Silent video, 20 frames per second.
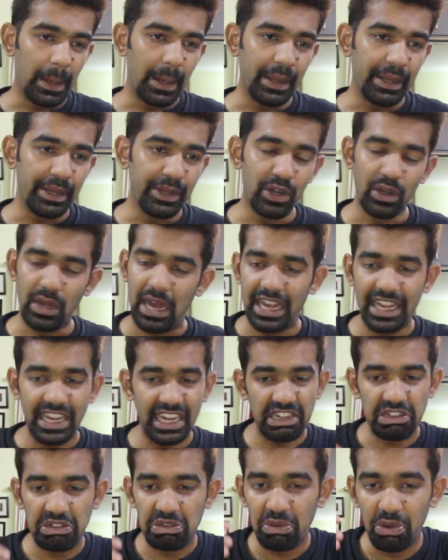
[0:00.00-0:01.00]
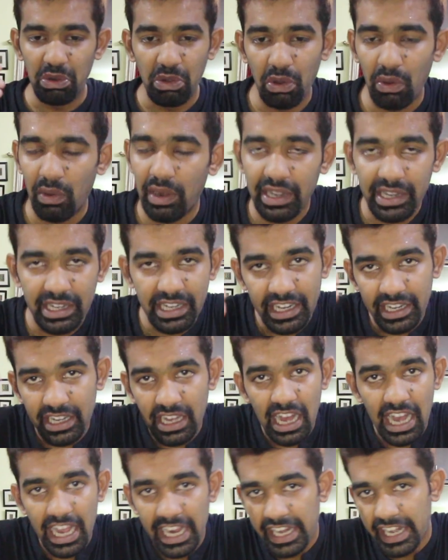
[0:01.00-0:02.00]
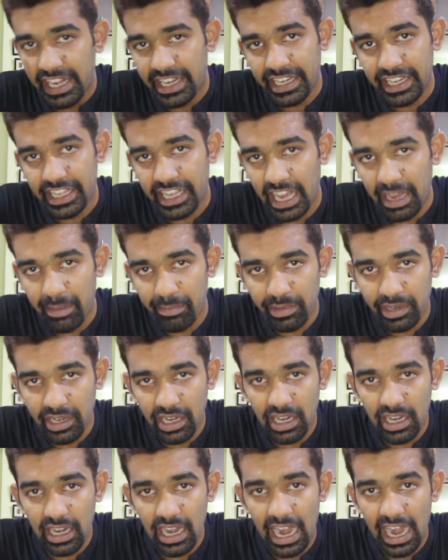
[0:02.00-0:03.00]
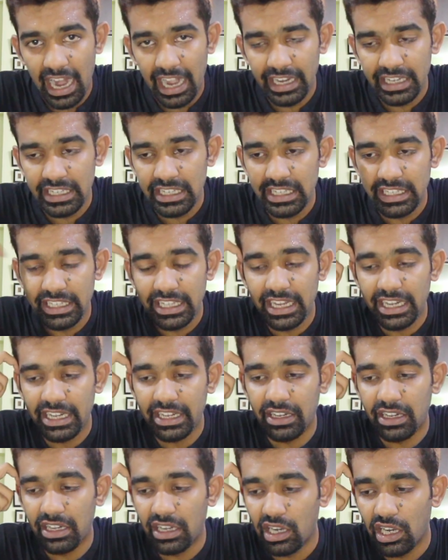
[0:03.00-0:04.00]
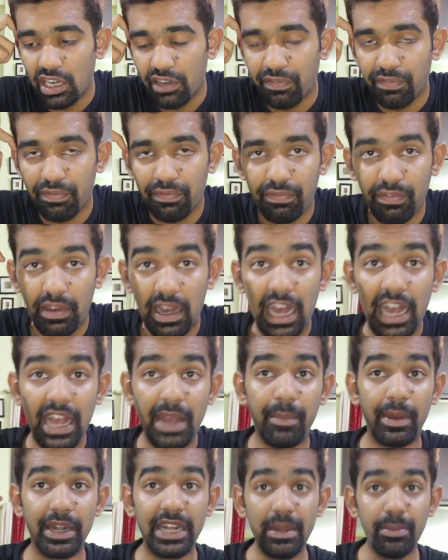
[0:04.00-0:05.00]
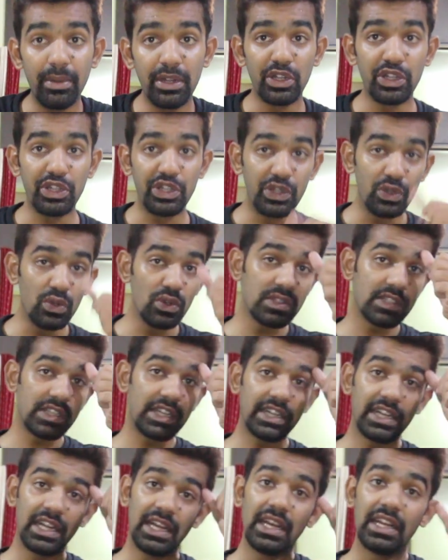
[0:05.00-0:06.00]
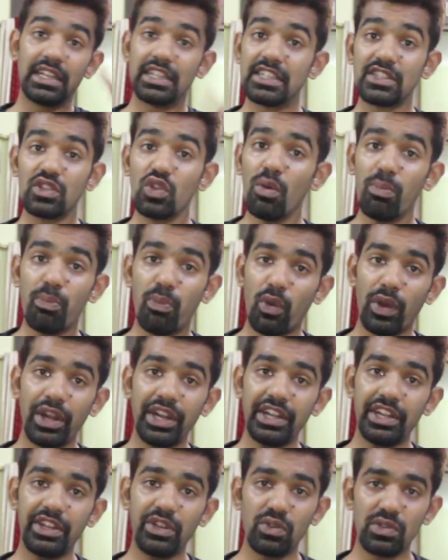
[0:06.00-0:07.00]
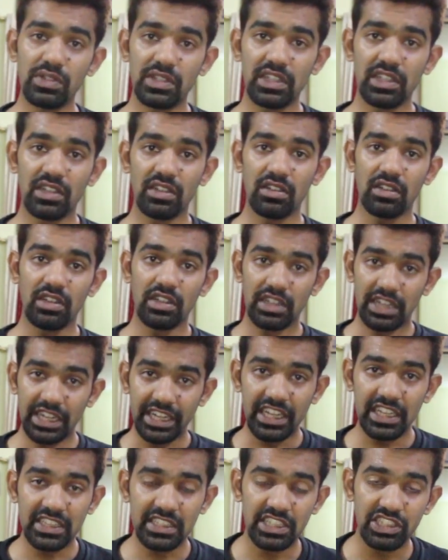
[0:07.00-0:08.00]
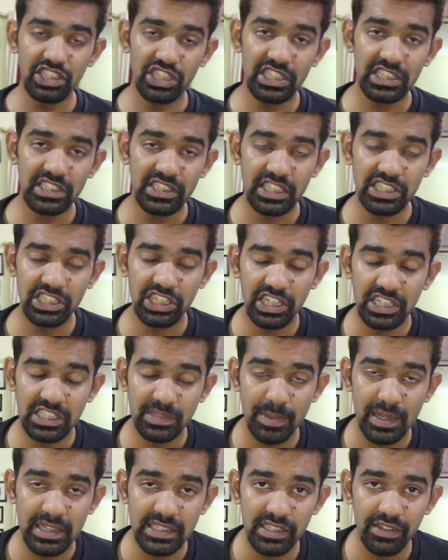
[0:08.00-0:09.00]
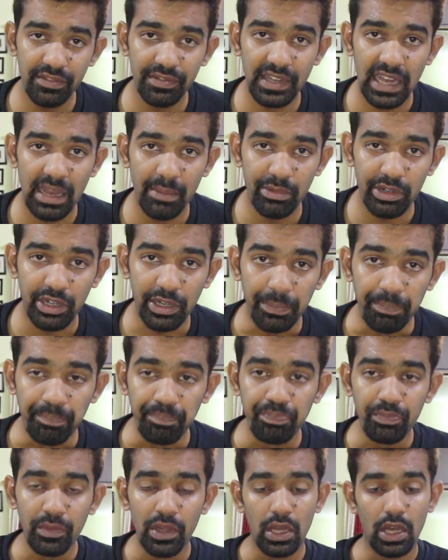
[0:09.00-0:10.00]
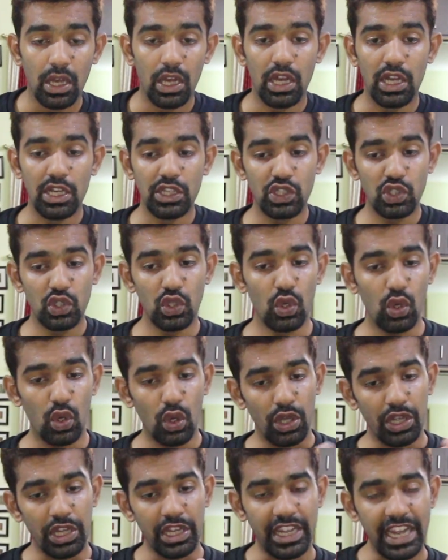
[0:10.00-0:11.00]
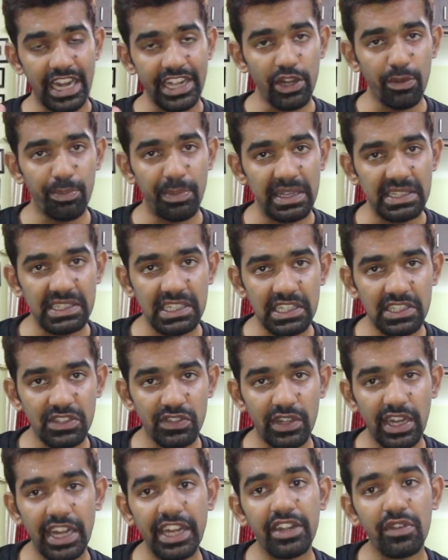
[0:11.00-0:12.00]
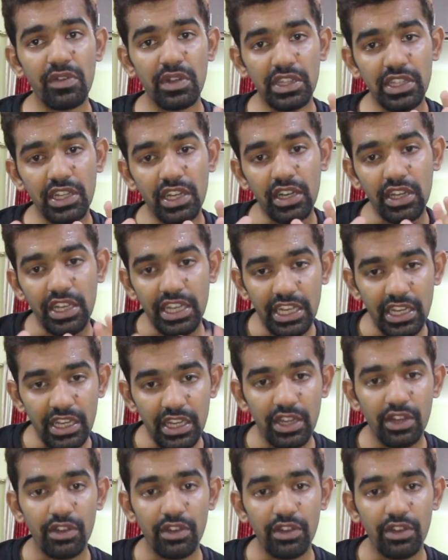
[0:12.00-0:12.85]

I can go and get a high-end camera, and then if I am unable to use it, there's no point getting such an expensive camera. So get your basics right with a